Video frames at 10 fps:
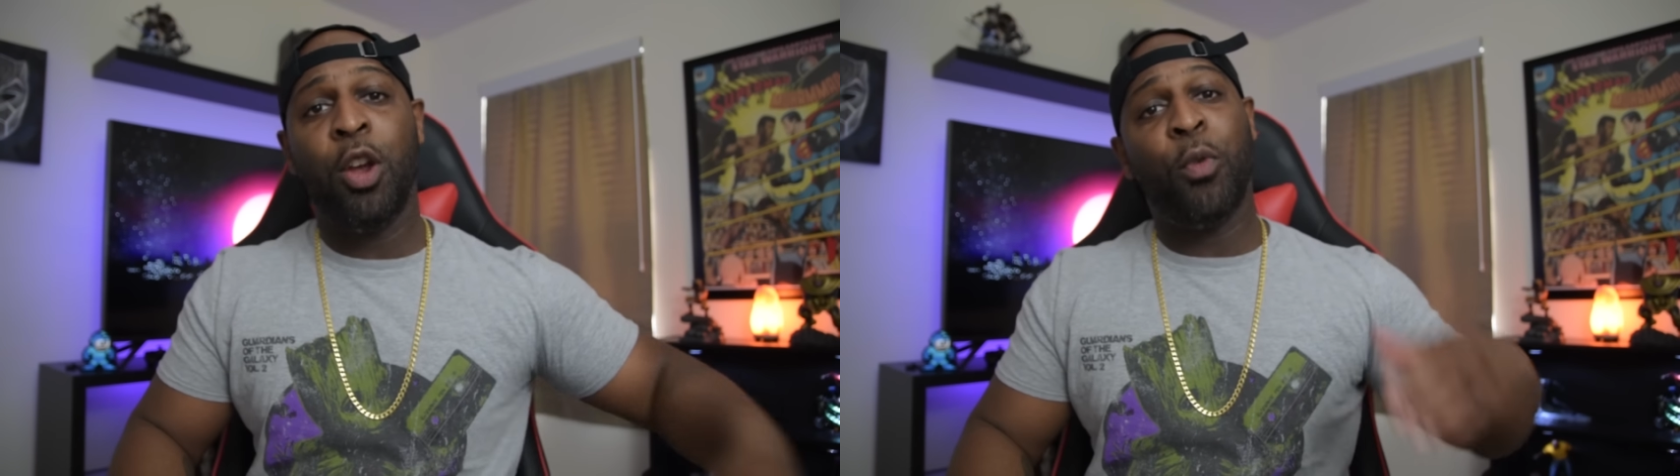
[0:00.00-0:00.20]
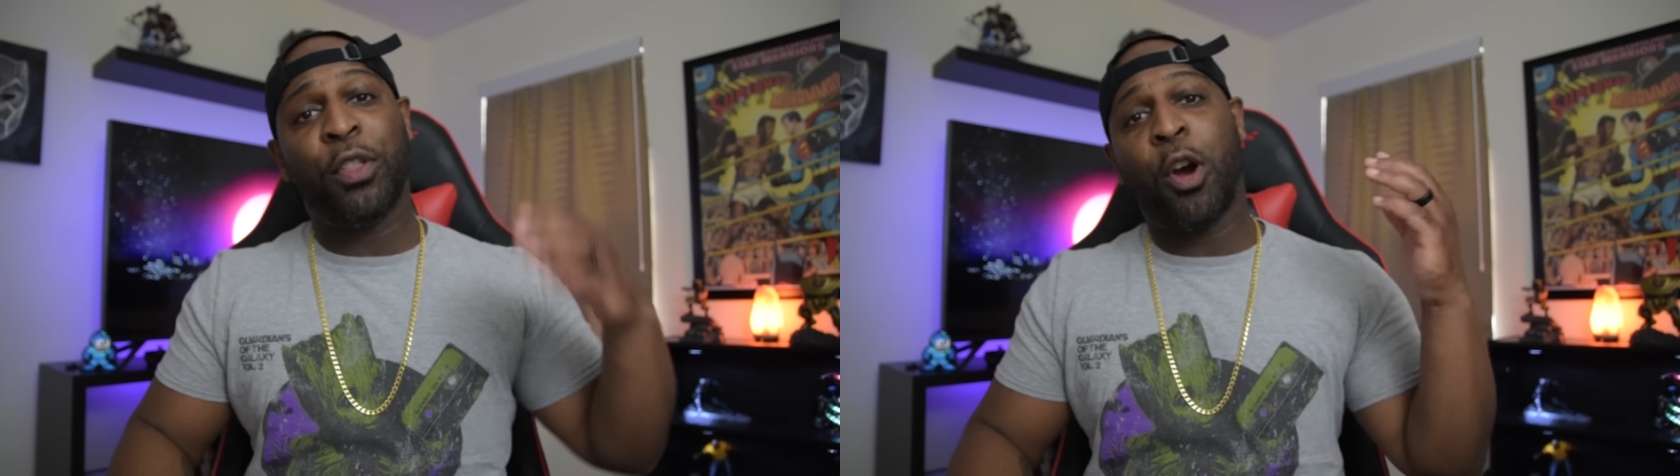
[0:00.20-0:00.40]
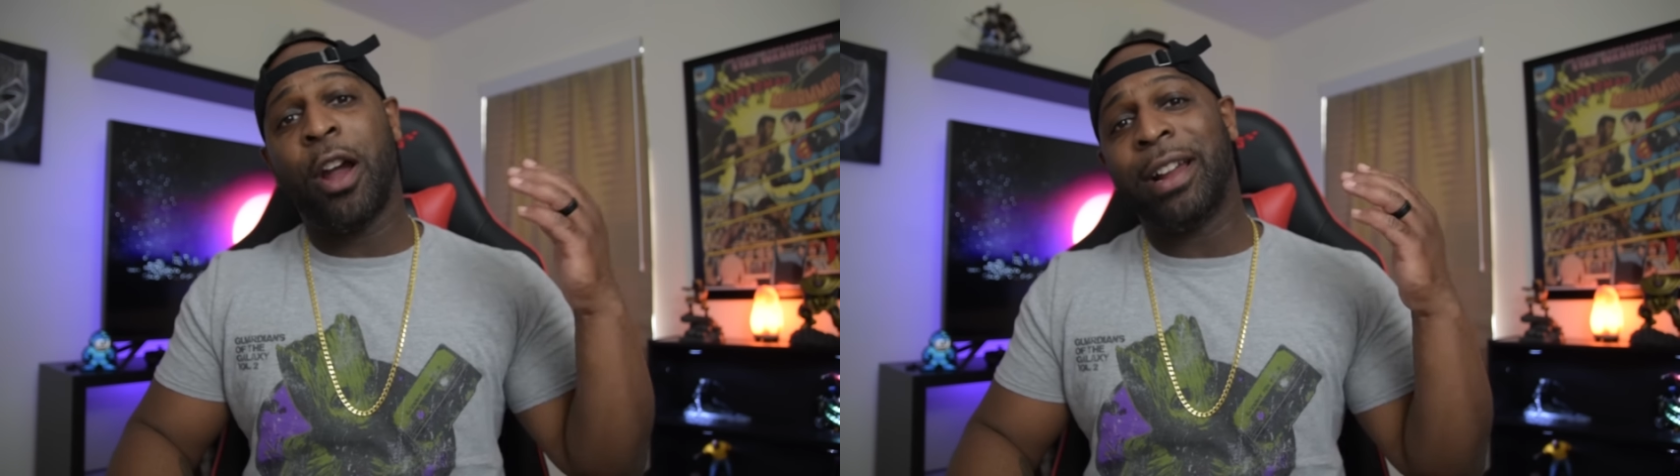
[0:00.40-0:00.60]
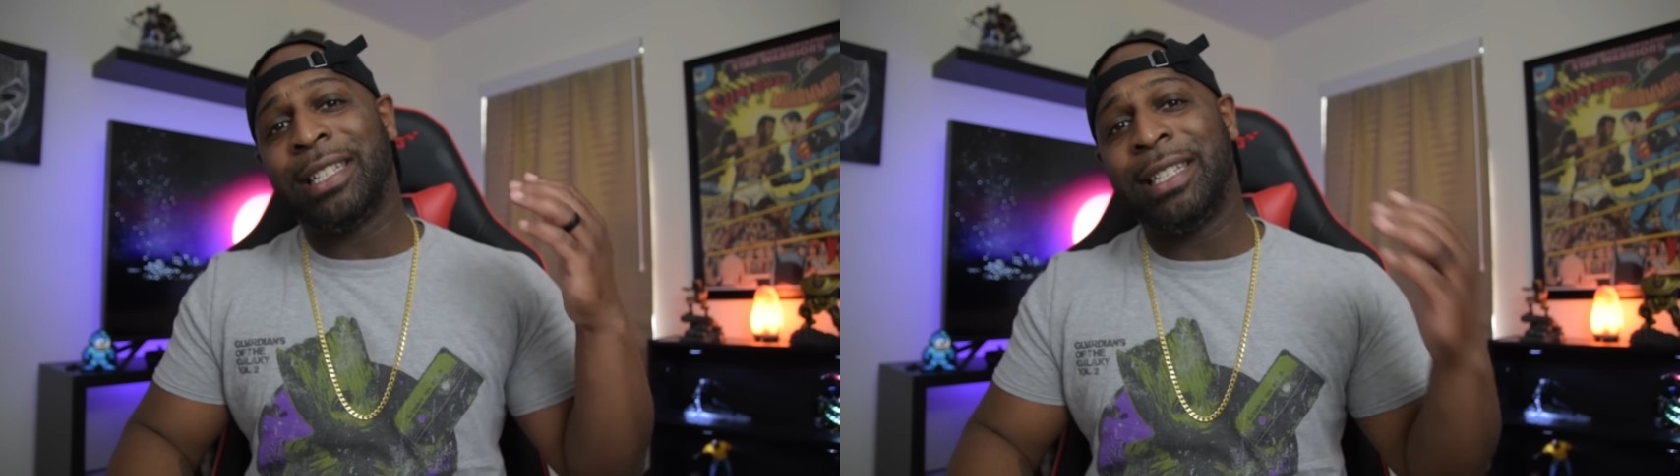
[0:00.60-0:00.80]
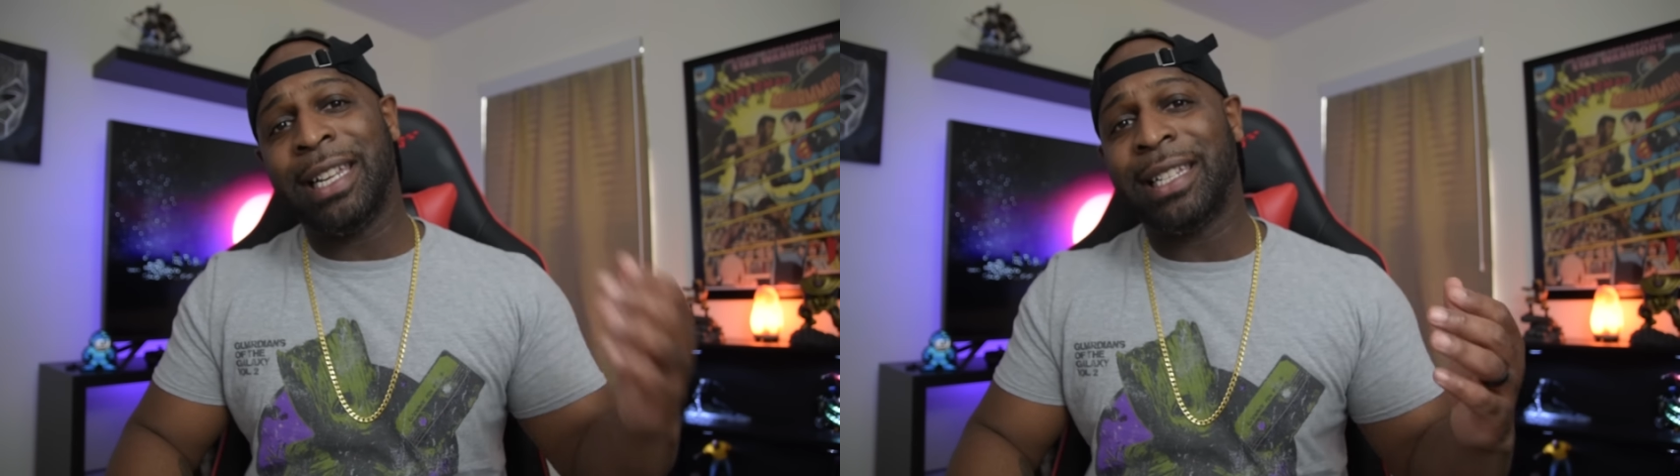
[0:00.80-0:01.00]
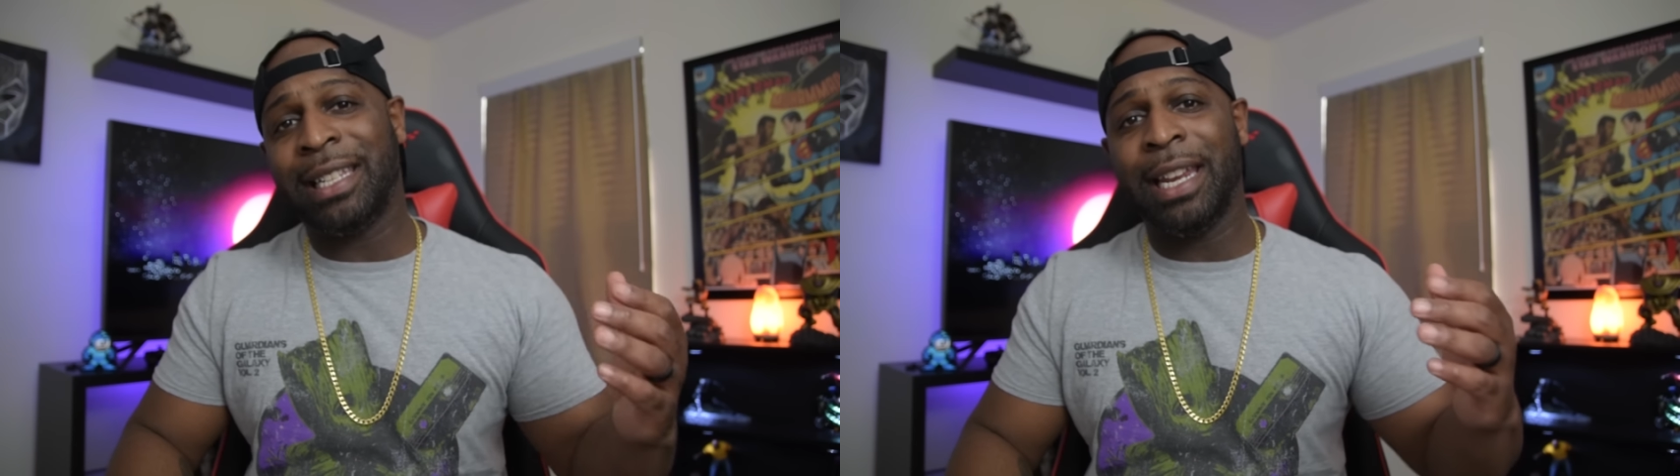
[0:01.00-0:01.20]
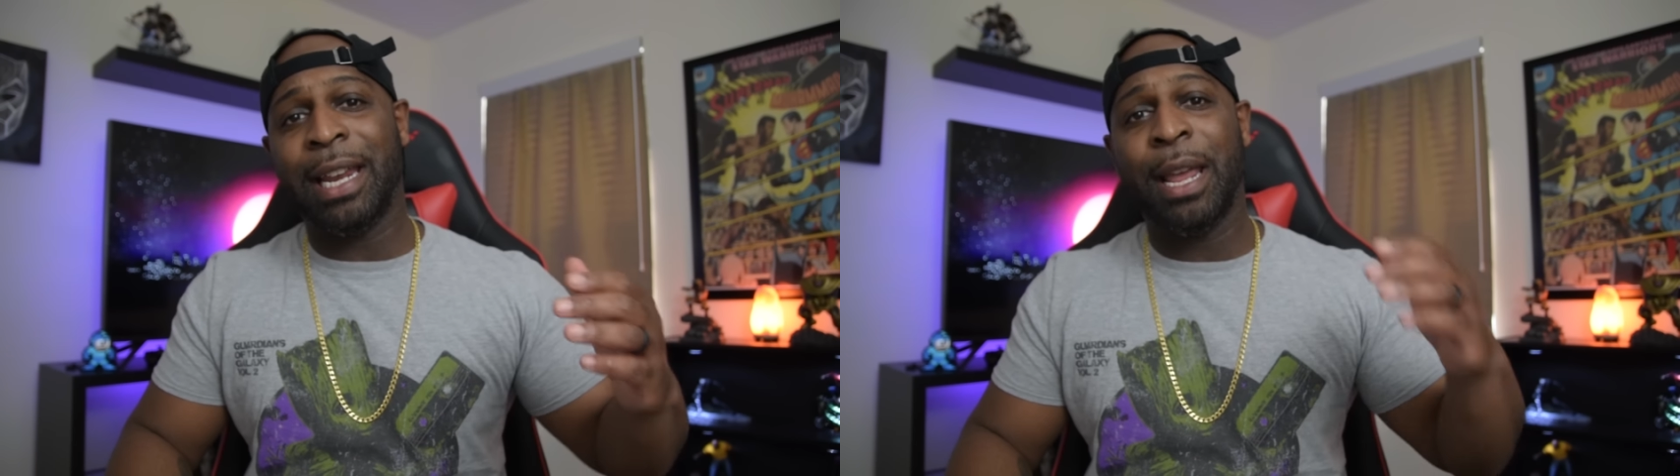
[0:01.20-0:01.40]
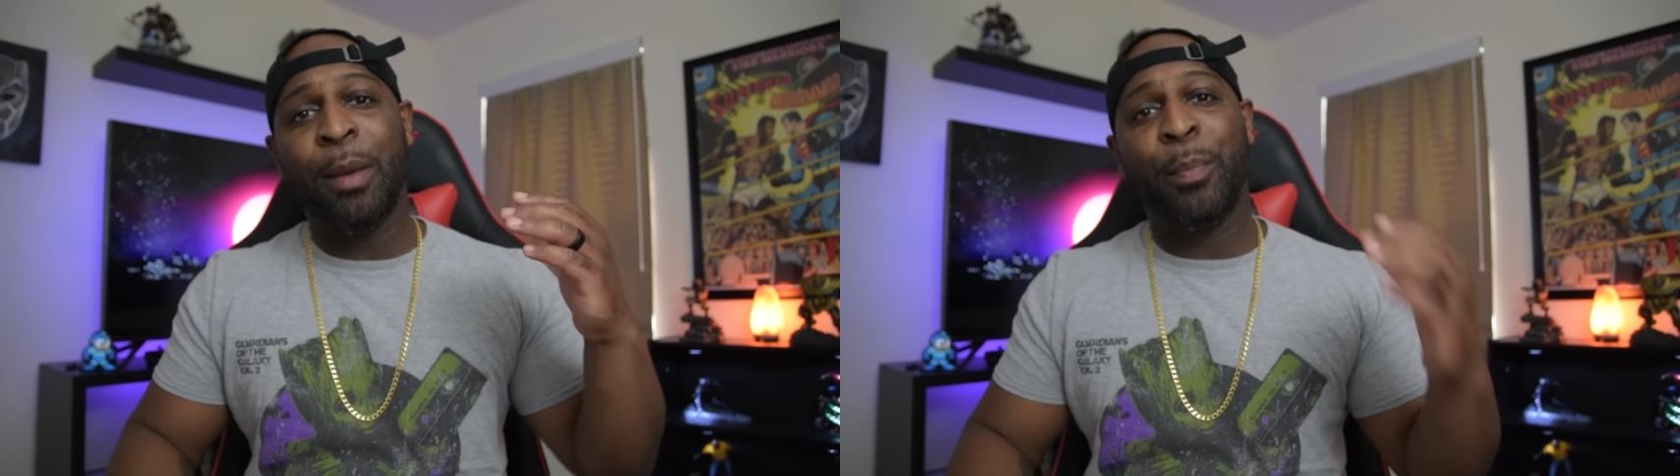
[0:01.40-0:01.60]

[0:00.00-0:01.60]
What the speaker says: with our existing